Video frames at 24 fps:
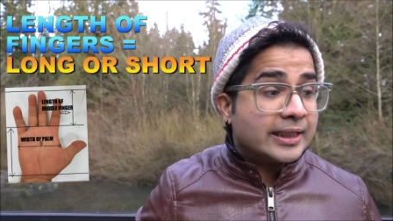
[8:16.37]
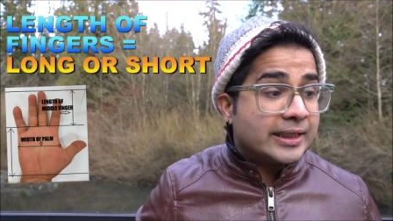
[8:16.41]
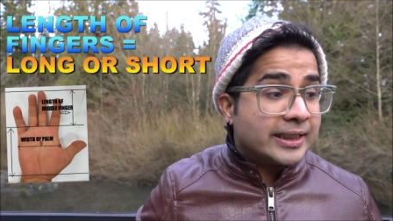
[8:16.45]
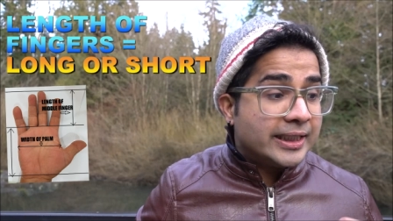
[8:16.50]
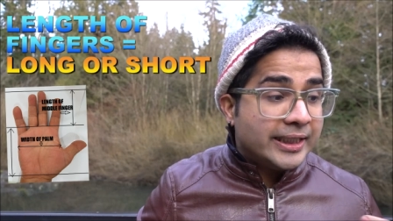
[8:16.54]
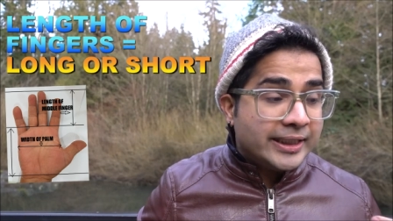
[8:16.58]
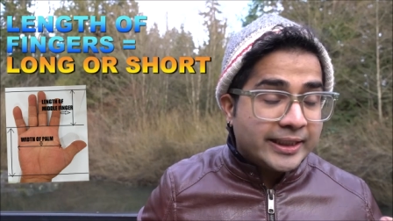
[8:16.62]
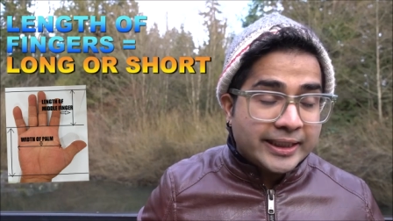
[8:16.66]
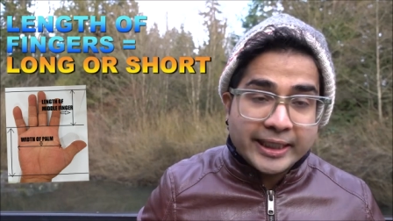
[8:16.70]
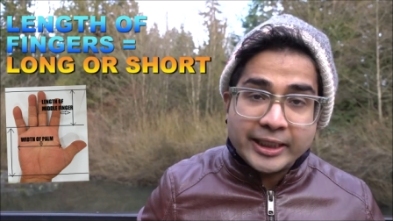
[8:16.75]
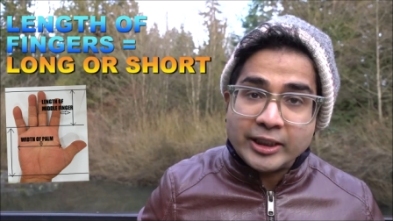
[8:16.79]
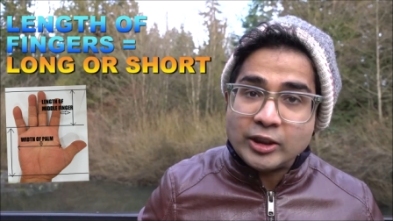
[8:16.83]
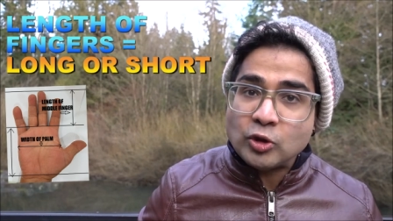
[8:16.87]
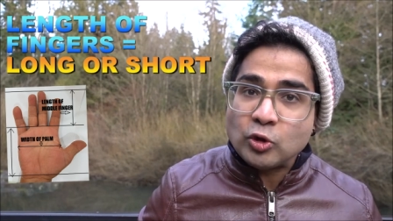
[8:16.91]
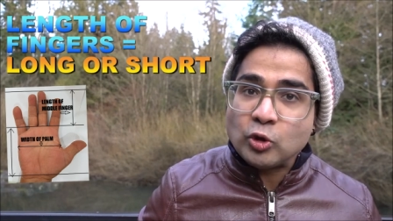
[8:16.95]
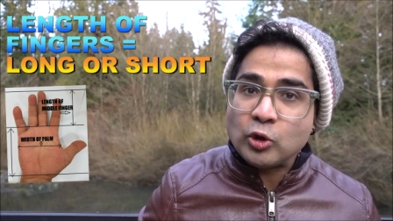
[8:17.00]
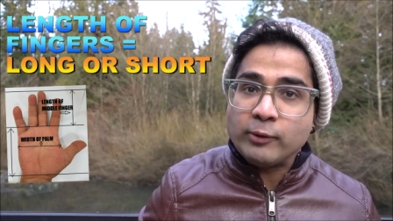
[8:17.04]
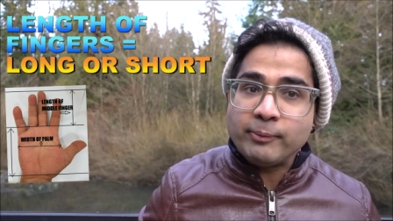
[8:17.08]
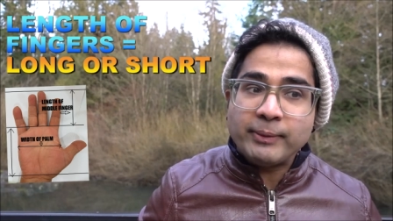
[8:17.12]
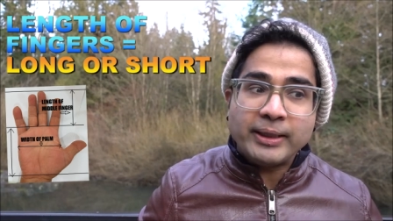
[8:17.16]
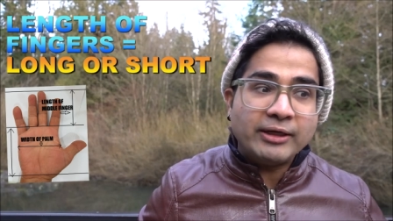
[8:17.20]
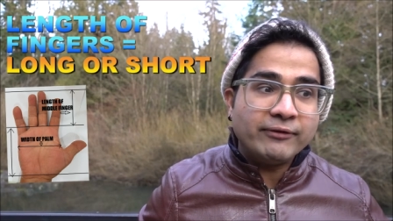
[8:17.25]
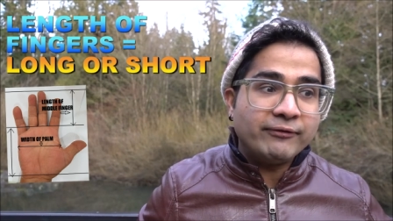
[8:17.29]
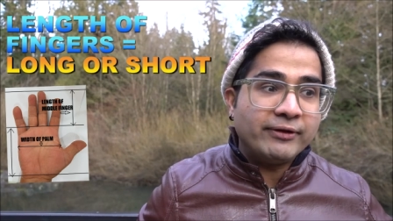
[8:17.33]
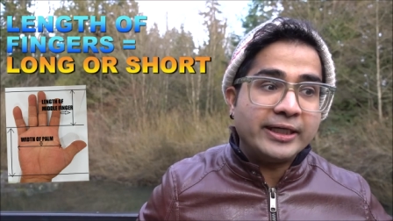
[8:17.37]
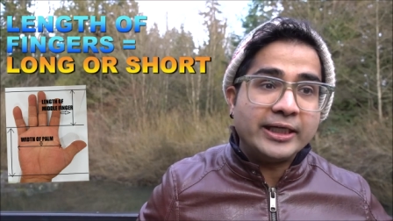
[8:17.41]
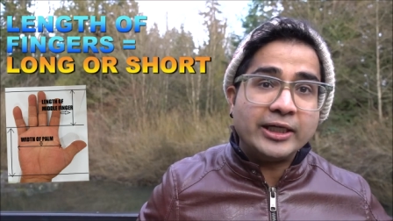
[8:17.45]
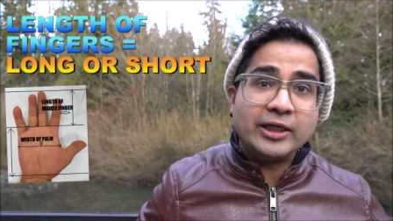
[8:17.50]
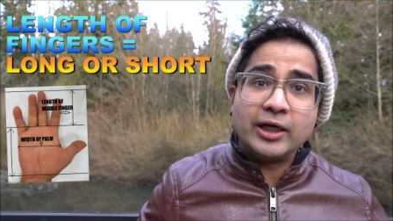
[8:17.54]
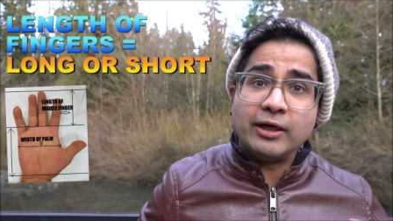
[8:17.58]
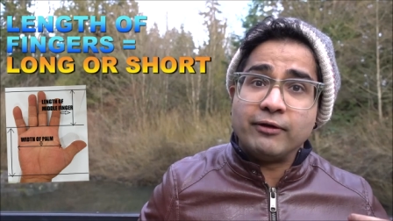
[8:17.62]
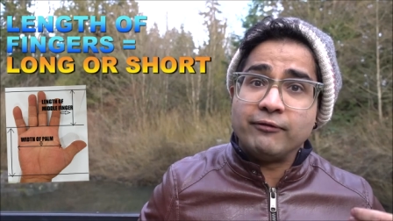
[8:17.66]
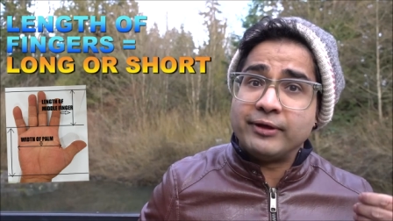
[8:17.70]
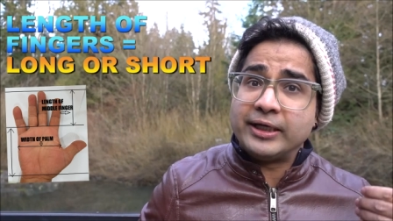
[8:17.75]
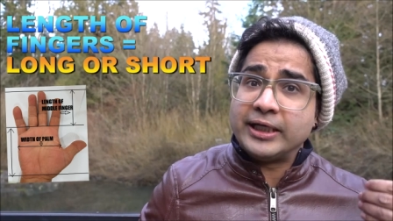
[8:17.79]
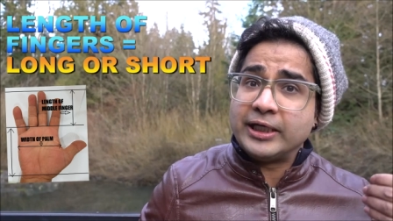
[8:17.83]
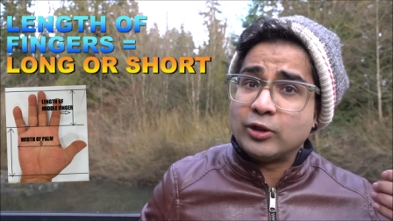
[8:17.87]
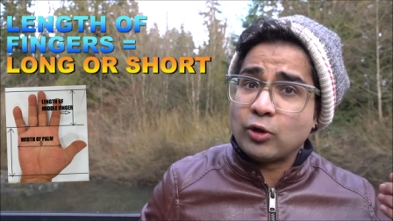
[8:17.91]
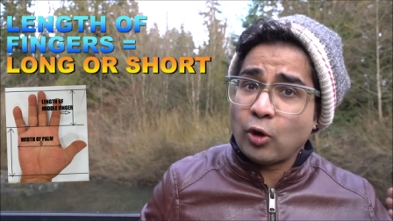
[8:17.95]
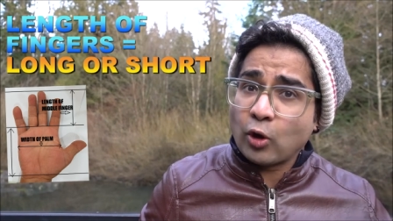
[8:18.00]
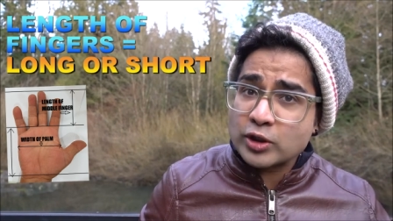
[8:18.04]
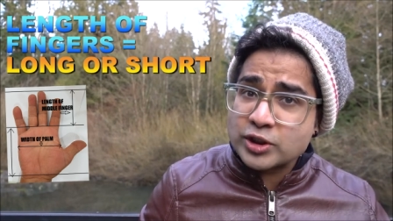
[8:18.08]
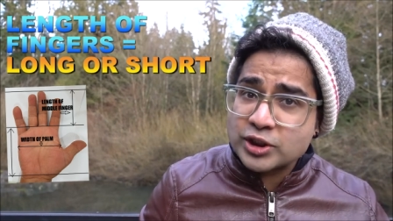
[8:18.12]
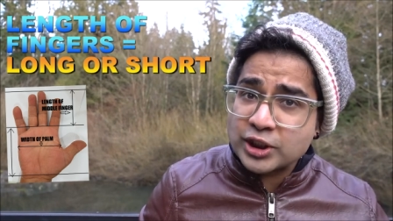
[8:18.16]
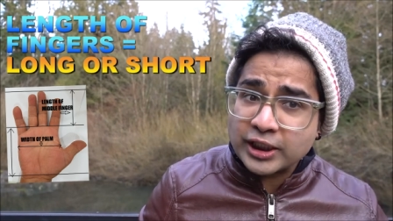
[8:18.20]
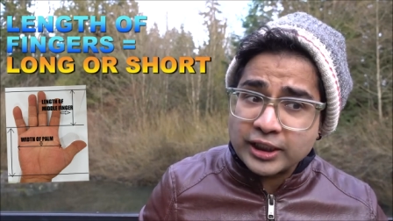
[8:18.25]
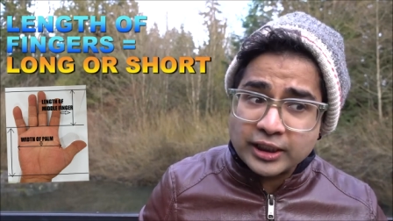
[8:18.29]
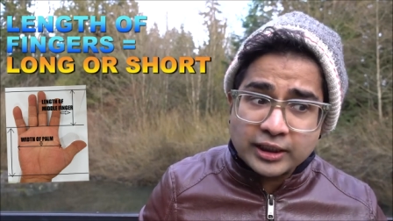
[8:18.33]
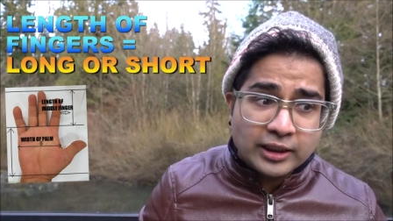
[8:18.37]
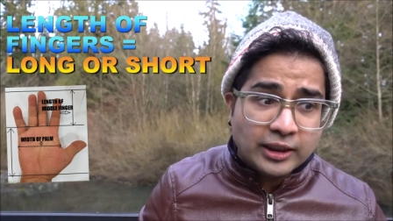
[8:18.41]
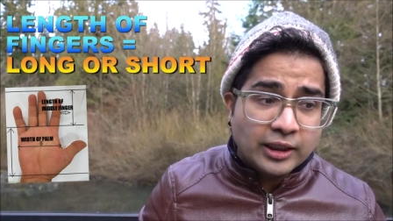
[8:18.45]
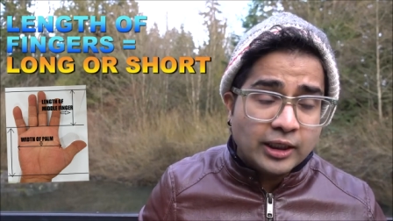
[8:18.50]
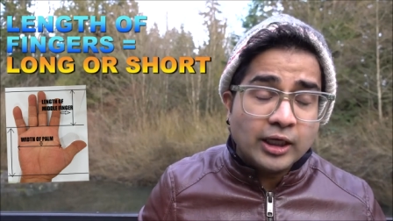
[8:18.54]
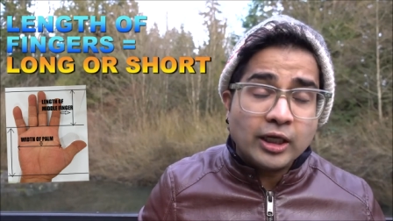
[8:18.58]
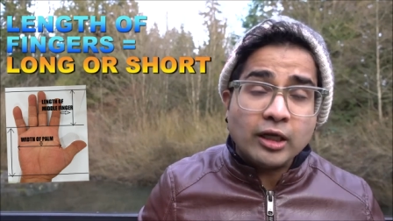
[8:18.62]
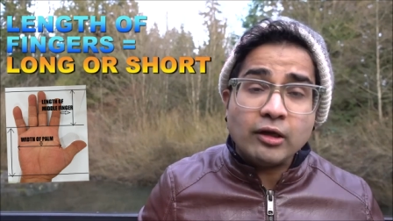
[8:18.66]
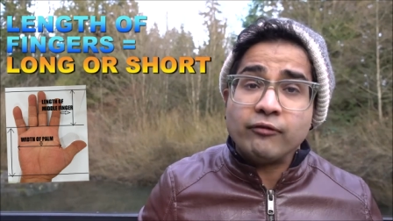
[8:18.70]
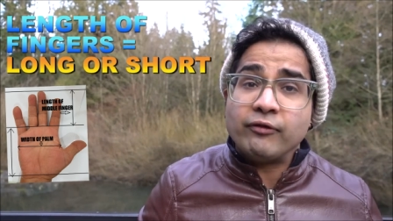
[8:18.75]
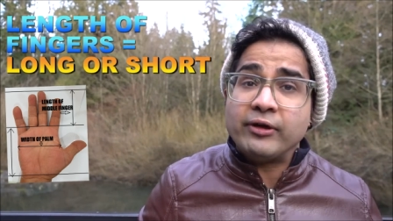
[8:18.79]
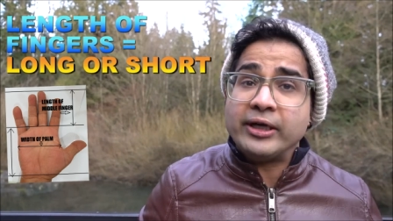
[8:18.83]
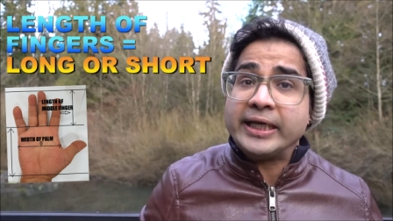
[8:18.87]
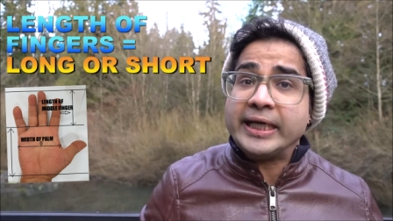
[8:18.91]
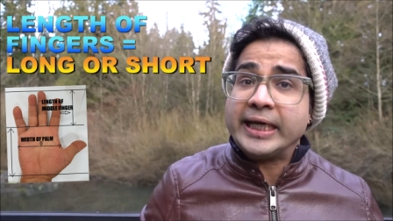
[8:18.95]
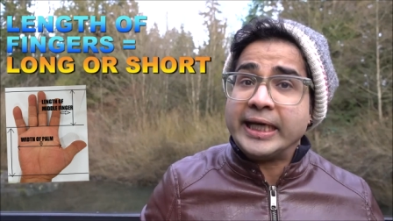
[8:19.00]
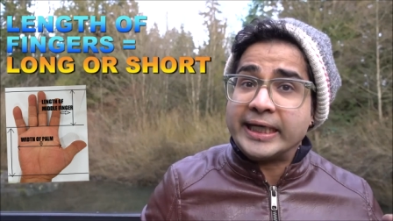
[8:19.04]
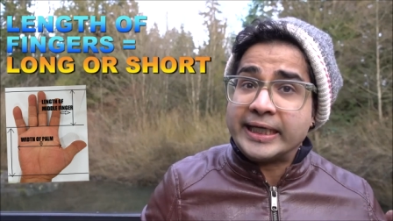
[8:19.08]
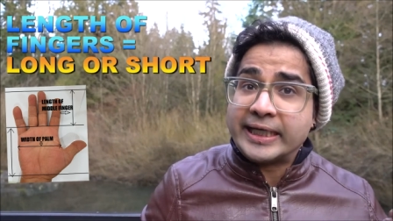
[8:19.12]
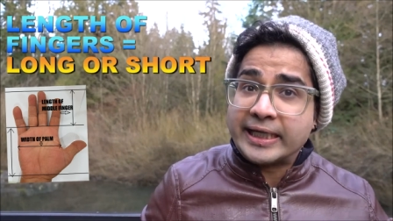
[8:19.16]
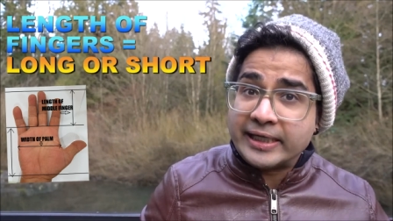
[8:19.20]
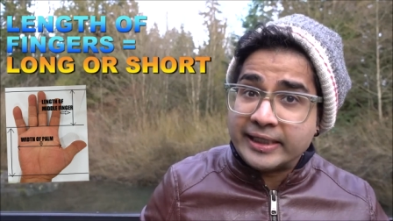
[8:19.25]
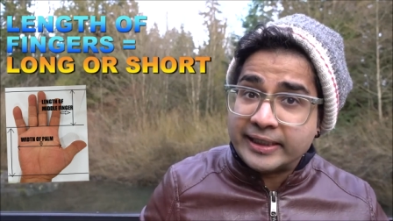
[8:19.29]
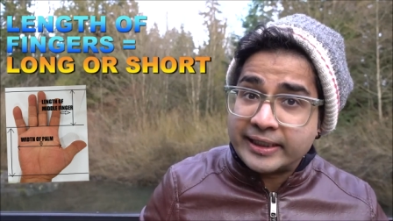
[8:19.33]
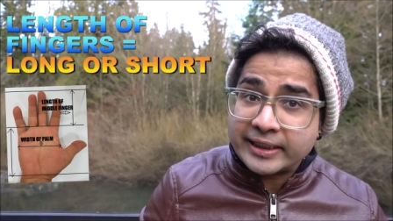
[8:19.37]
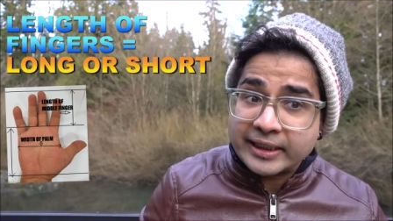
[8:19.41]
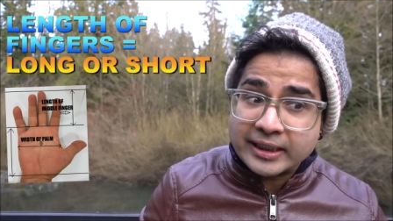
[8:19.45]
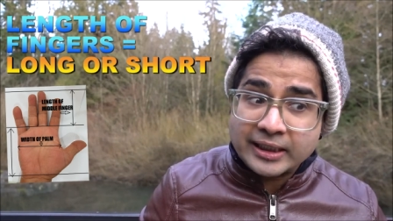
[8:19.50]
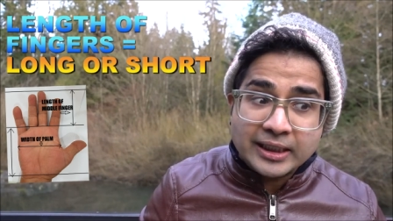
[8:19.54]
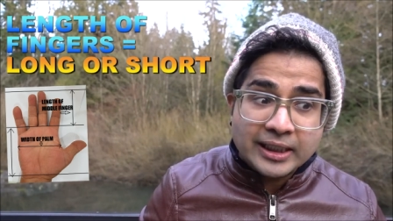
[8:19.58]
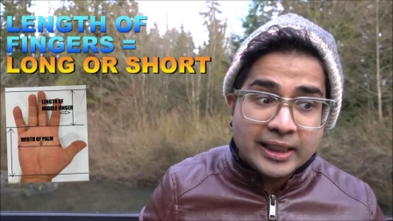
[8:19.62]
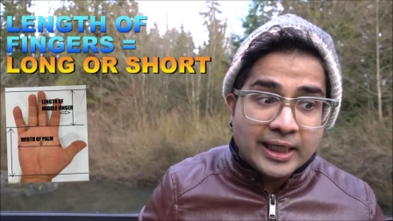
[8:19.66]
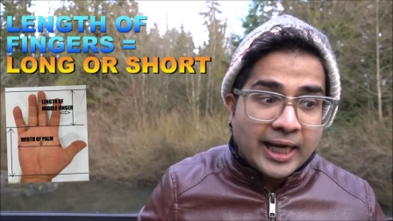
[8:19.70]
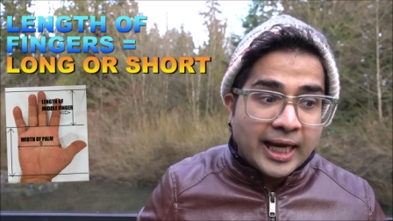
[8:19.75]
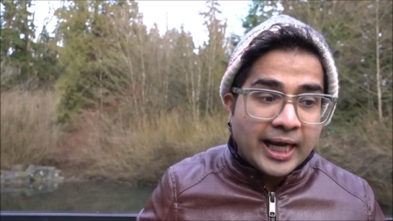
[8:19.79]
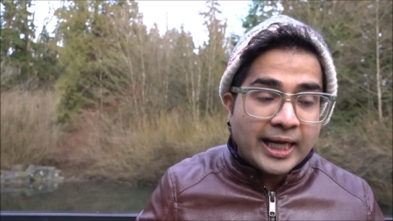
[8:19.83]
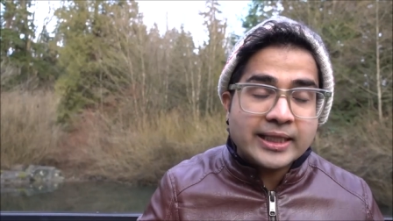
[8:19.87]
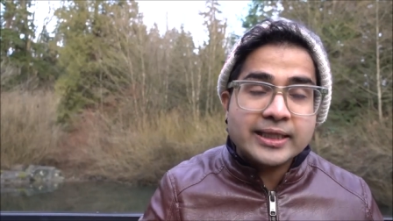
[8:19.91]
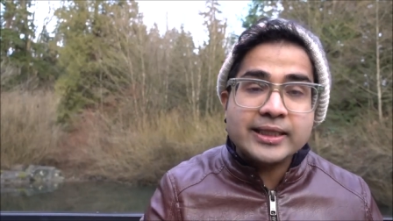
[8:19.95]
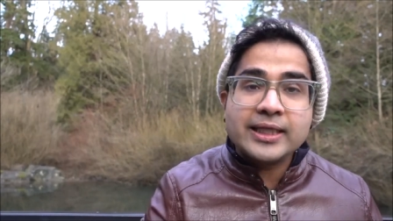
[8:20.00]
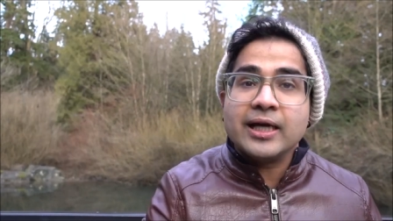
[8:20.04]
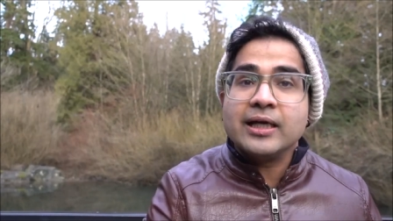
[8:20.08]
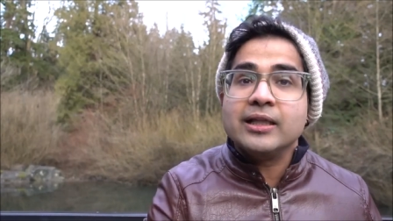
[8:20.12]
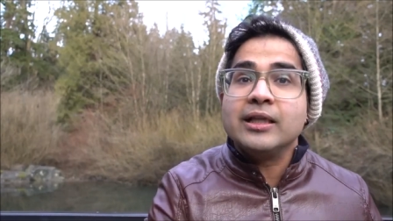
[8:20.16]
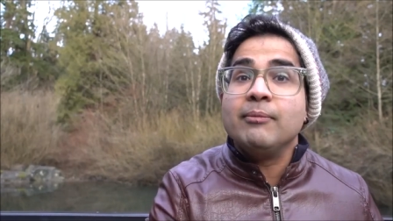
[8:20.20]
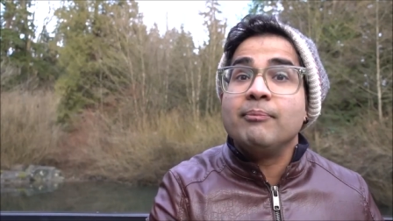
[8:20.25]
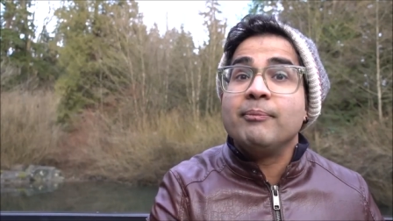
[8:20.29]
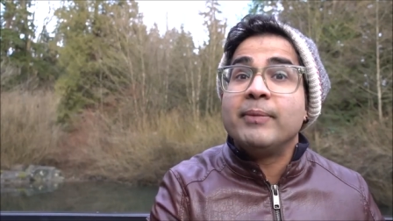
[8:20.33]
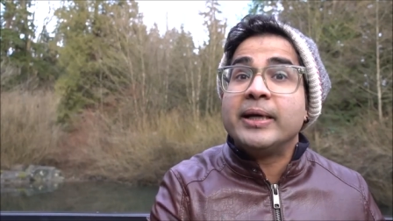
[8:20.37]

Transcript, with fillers: they tend to remain very logical, very analytical, and they are the